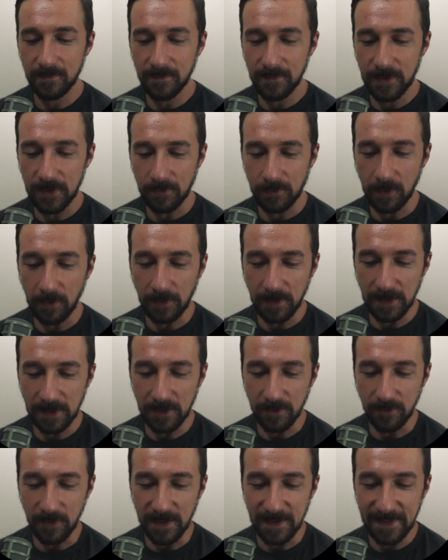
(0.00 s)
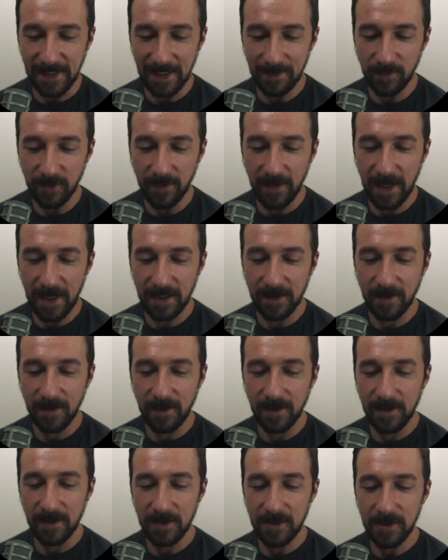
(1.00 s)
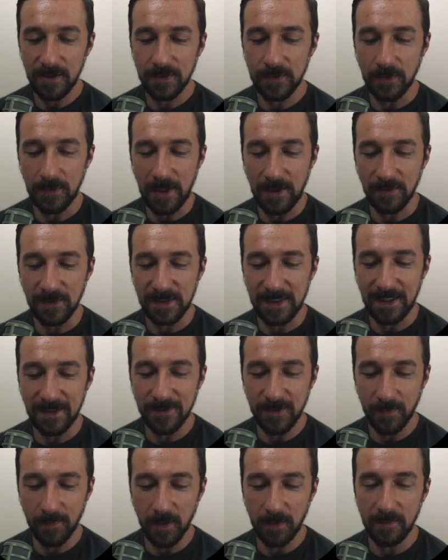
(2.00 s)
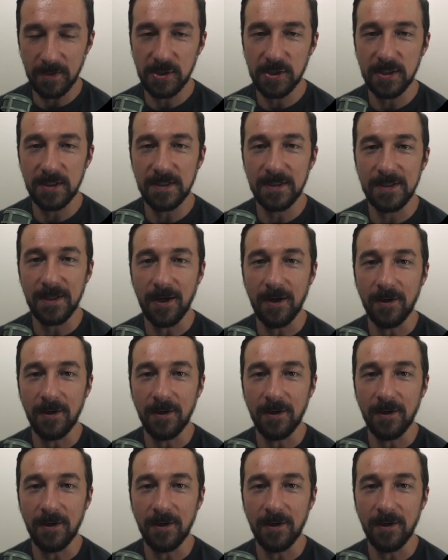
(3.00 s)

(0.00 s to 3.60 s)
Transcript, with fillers: So we're going to disable that. So now sensor permissions